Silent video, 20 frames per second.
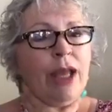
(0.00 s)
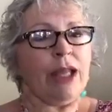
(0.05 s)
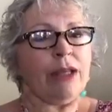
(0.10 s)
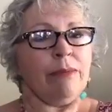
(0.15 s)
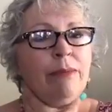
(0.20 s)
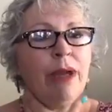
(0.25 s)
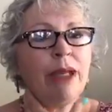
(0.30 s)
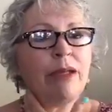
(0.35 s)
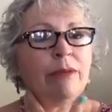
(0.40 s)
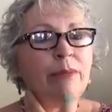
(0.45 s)

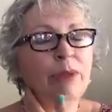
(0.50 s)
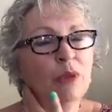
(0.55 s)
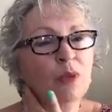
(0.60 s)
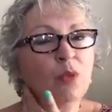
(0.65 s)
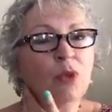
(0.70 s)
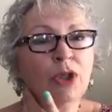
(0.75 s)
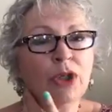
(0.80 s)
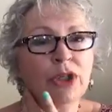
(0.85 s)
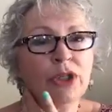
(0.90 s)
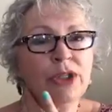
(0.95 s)
had might have
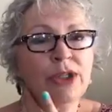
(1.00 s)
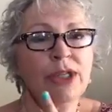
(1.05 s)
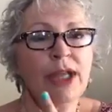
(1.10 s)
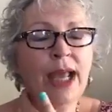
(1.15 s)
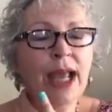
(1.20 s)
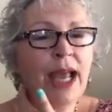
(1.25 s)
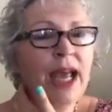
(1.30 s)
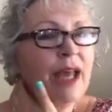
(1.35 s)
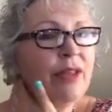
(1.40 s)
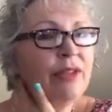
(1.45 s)
been worse
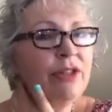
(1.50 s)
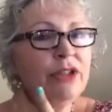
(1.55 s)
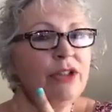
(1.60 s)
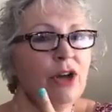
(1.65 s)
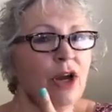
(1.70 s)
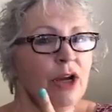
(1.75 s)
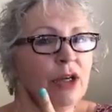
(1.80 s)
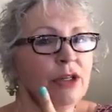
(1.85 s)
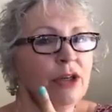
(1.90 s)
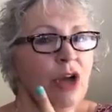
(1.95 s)
had the
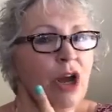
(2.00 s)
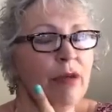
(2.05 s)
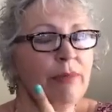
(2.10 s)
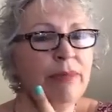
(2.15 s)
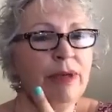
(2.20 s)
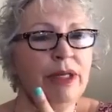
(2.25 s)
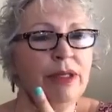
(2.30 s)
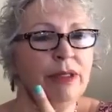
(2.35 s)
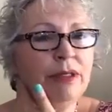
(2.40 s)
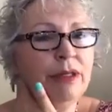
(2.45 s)
dog
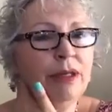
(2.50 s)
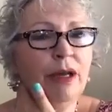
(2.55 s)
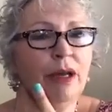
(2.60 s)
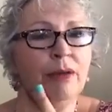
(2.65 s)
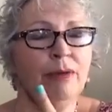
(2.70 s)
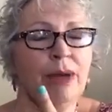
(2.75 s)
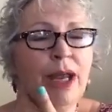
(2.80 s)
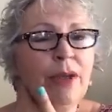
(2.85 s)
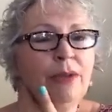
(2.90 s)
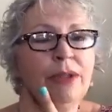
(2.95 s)
not been
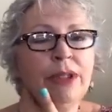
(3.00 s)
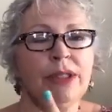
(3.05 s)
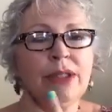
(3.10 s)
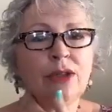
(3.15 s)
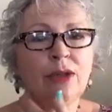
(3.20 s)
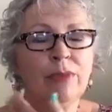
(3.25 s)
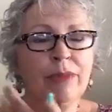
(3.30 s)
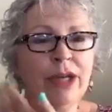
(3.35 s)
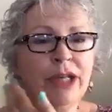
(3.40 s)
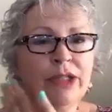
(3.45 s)
around it
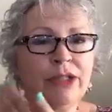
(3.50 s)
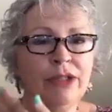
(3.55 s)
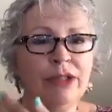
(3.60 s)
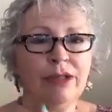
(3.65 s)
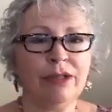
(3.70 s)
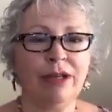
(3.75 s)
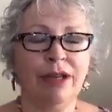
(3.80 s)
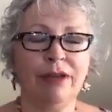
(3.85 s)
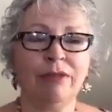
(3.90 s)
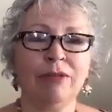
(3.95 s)
so much
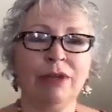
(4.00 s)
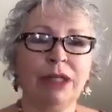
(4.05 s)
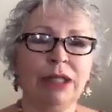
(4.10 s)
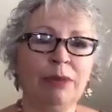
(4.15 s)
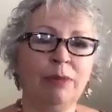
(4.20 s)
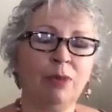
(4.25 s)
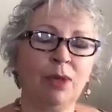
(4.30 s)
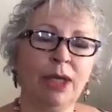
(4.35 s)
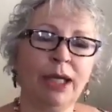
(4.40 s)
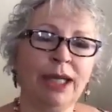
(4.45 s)
and
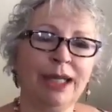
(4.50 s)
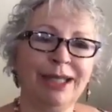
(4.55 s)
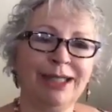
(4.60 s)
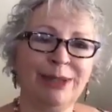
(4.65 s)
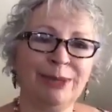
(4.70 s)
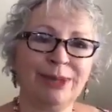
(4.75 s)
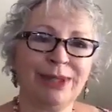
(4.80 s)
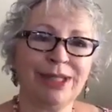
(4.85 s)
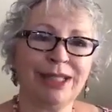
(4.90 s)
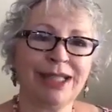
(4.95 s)
really bringing it
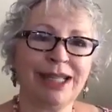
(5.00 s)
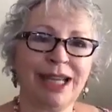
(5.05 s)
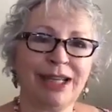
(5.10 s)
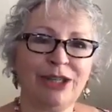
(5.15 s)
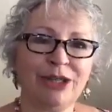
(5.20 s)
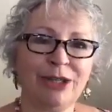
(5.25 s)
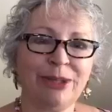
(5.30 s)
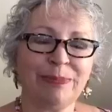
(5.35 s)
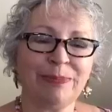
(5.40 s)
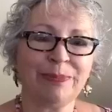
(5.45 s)
to his
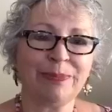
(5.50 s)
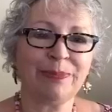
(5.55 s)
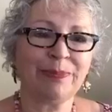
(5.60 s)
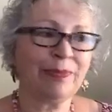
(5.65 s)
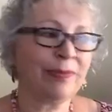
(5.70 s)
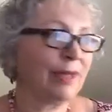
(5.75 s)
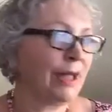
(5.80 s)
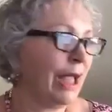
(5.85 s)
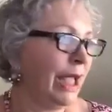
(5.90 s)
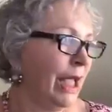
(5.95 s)
attention.
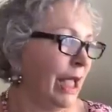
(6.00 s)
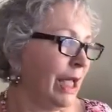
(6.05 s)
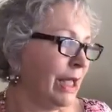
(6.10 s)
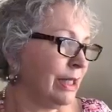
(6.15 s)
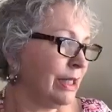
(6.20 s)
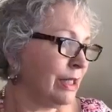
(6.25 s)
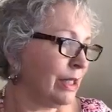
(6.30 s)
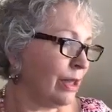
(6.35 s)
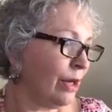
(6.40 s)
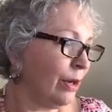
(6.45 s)

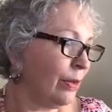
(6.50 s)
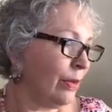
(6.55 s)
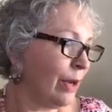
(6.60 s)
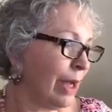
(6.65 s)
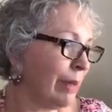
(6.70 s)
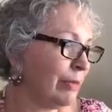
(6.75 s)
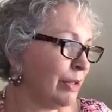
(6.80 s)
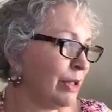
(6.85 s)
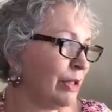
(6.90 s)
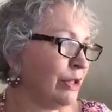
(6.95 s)
So
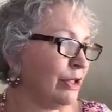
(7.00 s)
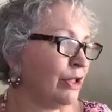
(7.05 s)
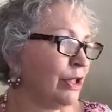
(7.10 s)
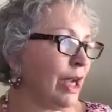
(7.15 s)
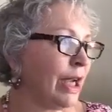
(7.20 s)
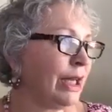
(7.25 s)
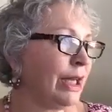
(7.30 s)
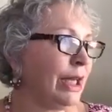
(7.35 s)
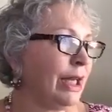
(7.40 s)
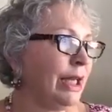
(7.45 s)
I'm just
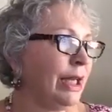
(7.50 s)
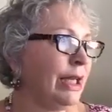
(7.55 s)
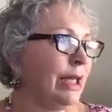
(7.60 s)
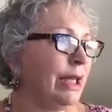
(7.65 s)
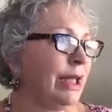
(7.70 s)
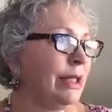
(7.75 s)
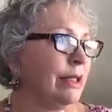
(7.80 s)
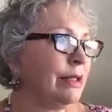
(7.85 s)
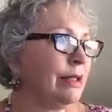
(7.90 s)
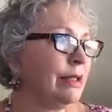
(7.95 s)
checking
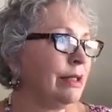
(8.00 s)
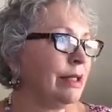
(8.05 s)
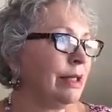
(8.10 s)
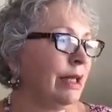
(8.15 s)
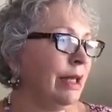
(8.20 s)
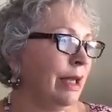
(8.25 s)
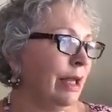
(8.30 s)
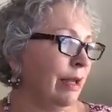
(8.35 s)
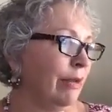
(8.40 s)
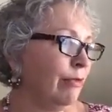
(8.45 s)
in to
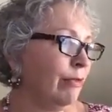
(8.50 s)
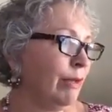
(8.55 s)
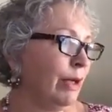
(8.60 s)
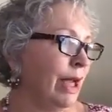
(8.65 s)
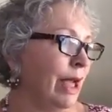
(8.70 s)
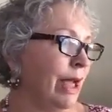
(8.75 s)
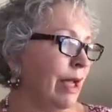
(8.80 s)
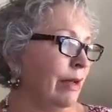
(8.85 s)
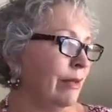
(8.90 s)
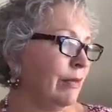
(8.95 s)
see if we
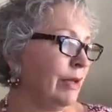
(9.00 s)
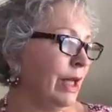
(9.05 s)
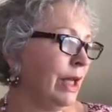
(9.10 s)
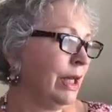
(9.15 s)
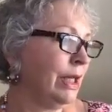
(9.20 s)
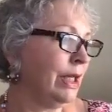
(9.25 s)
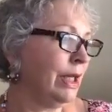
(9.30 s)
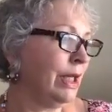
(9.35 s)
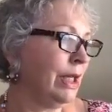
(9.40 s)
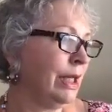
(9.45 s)
have
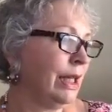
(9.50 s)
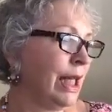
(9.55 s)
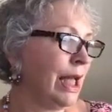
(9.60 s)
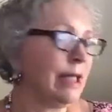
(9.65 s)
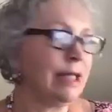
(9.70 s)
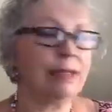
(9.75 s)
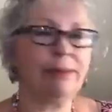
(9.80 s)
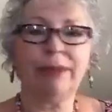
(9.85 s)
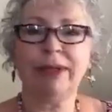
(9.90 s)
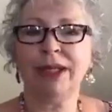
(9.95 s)
any
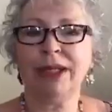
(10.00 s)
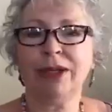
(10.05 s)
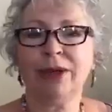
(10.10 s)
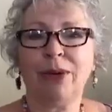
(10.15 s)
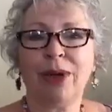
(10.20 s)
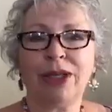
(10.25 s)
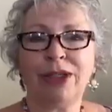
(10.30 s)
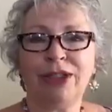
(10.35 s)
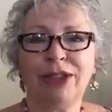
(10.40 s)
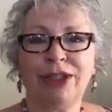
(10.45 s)
last minute
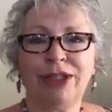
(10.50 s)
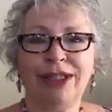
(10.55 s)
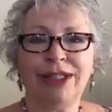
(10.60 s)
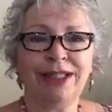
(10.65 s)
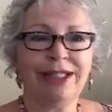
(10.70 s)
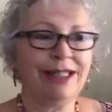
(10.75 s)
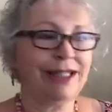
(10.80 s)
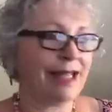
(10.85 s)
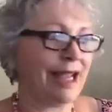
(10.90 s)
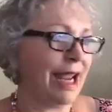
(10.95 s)

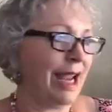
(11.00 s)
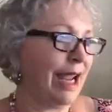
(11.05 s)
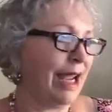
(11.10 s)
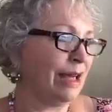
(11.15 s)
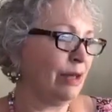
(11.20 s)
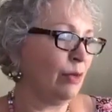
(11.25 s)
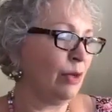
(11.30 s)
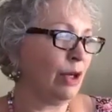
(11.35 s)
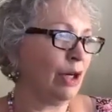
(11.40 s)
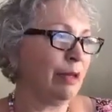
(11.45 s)
questions,
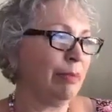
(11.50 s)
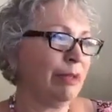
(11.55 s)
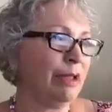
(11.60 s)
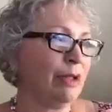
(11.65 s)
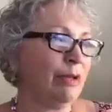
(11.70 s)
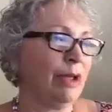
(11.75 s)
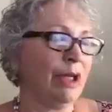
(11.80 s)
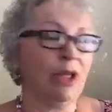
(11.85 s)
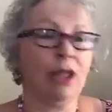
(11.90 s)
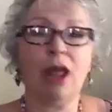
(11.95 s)
and we're going to be
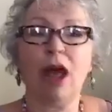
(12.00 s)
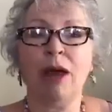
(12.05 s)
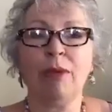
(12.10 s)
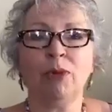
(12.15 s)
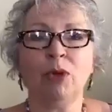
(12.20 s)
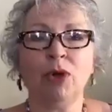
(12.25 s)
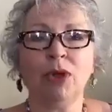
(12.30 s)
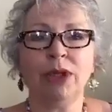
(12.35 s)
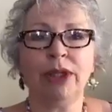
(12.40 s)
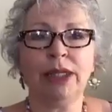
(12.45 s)
doing a lot
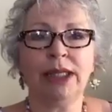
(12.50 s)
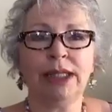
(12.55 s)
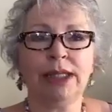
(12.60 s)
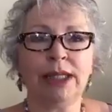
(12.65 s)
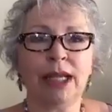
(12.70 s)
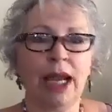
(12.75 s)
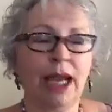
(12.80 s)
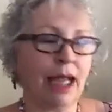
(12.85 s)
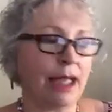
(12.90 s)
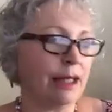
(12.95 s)
more of
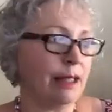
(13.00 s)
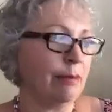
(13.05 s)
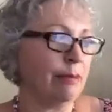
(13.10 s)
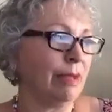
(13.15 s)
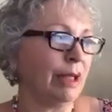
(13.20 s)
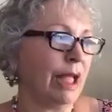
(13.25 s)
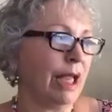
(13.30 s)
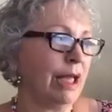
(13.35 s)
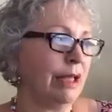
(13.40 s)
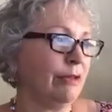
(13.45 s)
these. I had them
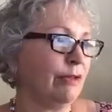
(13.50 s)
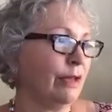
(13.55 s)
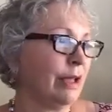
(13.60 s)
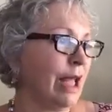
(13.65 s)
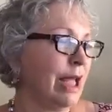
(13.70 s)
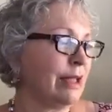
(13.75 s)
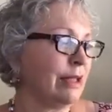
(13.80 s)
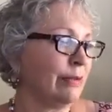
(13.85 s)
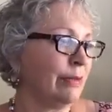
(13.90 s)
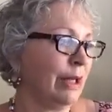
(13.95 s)
planned for
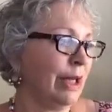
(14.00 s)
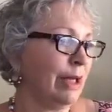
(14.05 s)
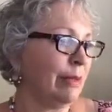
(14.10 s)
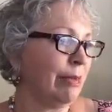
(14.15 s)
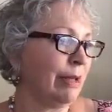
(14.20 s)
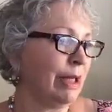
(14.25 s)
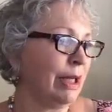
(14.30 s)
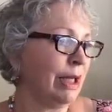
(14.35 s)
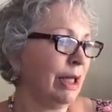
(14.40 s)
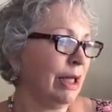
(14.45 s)
last week,
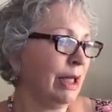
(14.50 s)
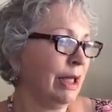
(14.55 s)
but